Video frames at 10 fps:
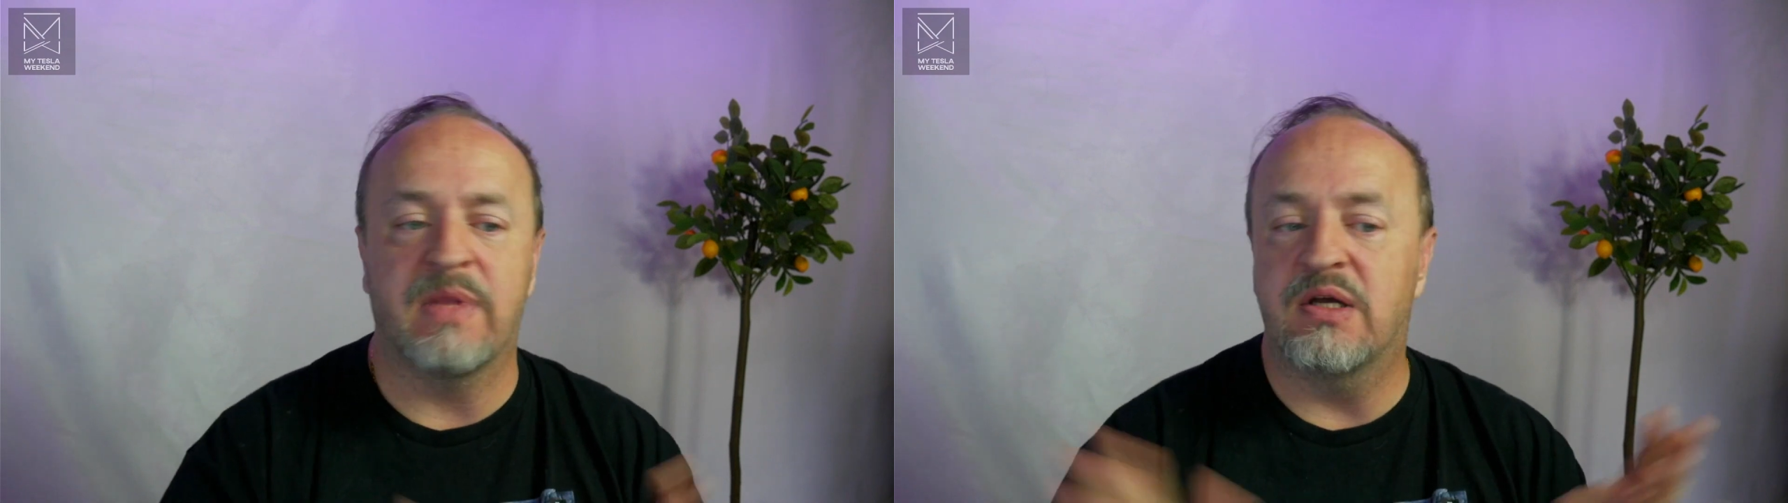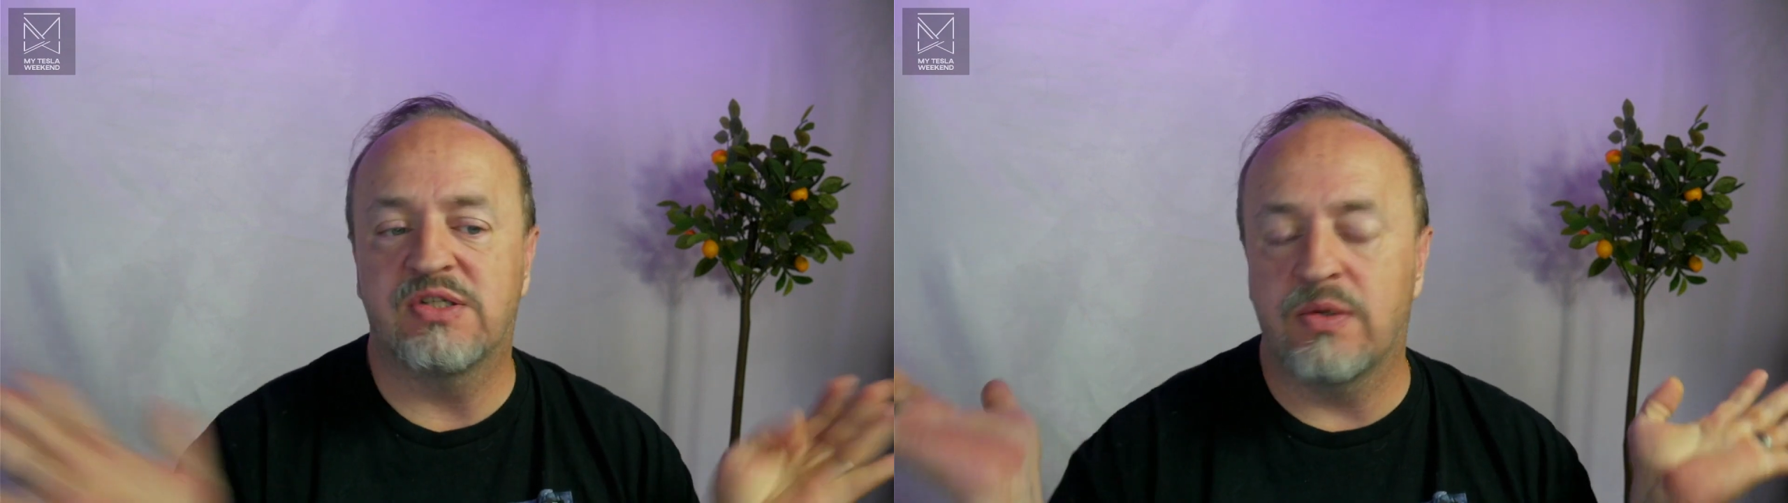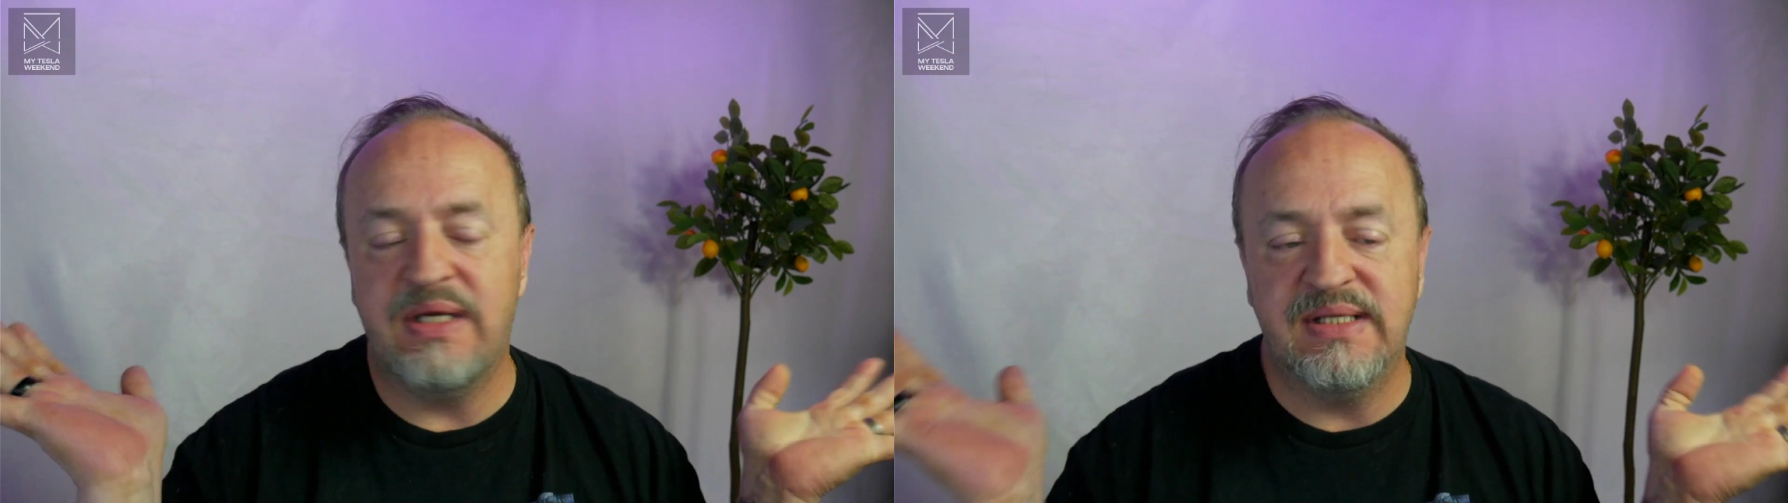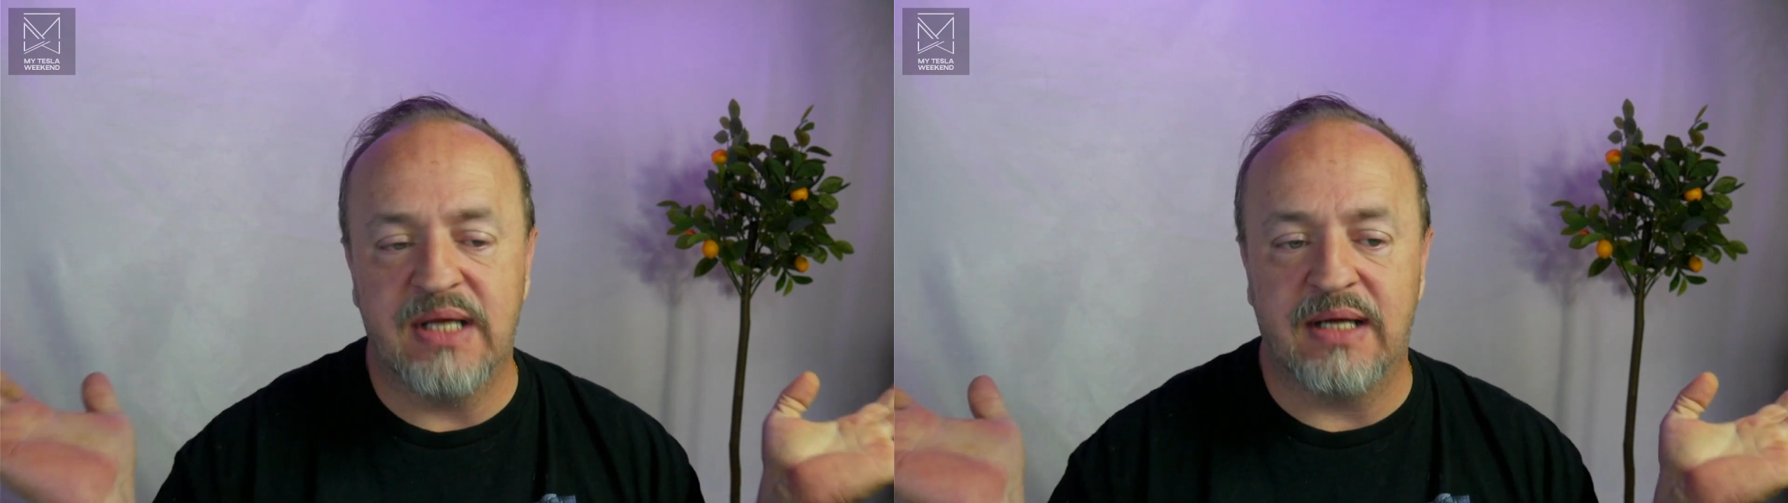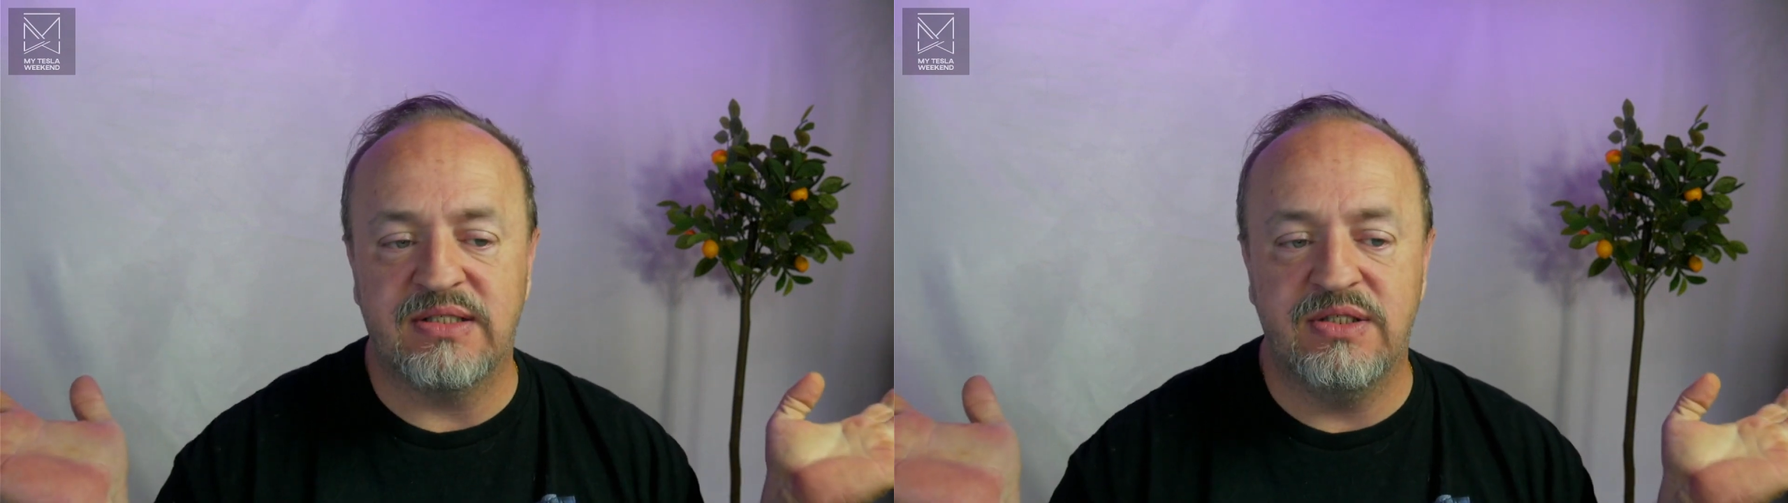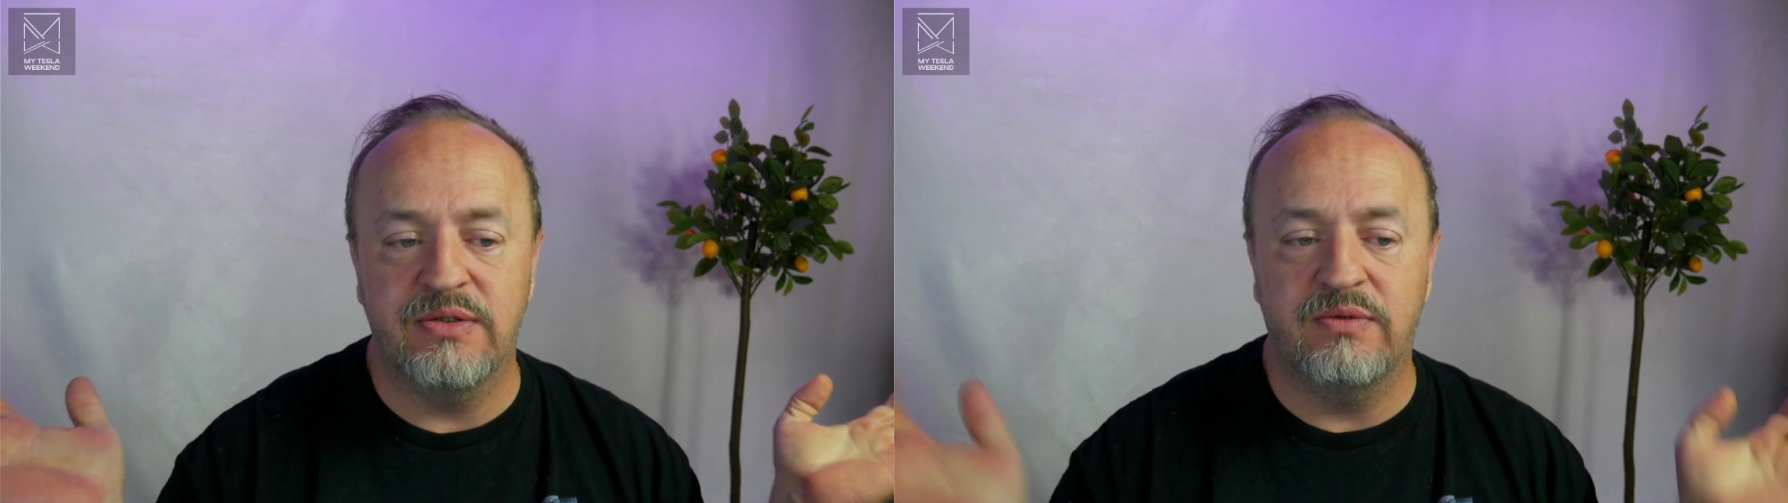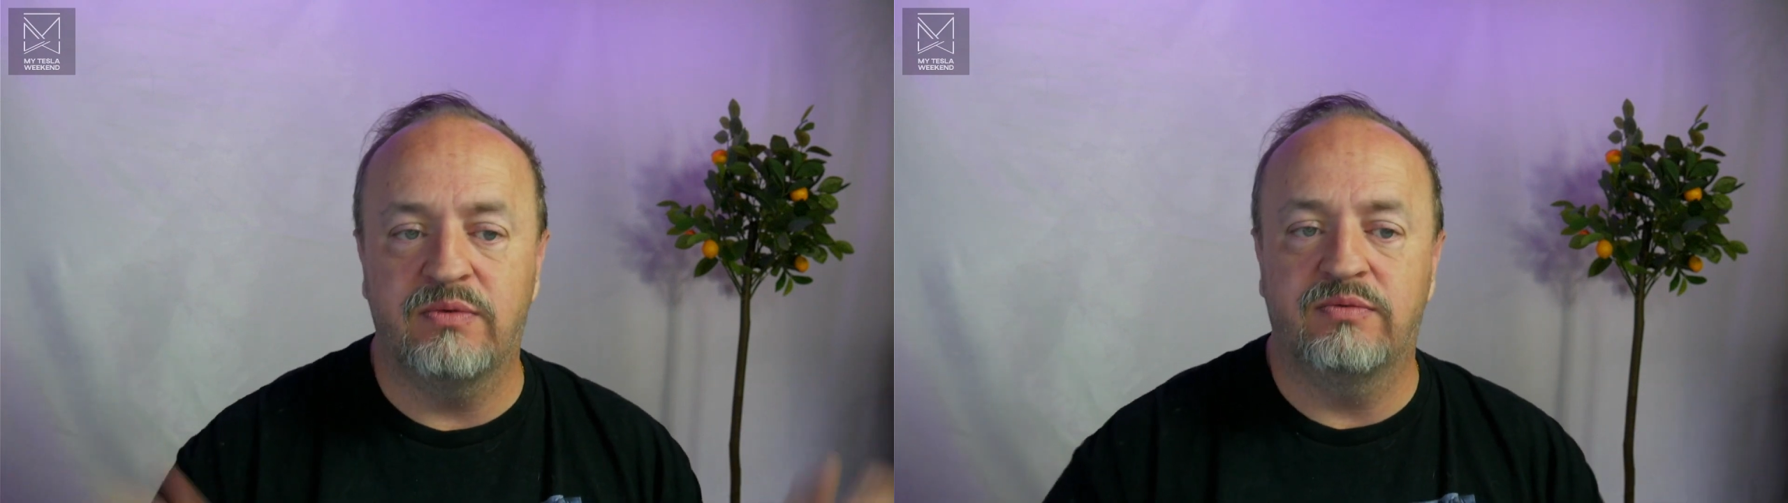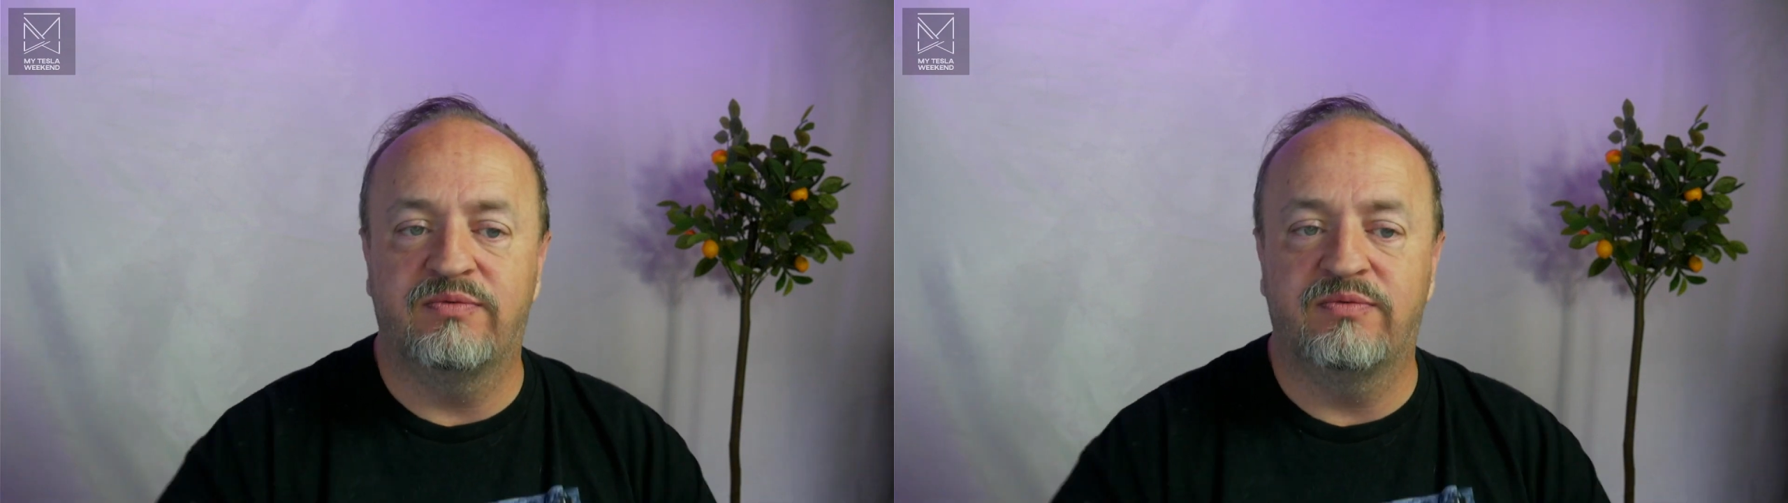So he's got to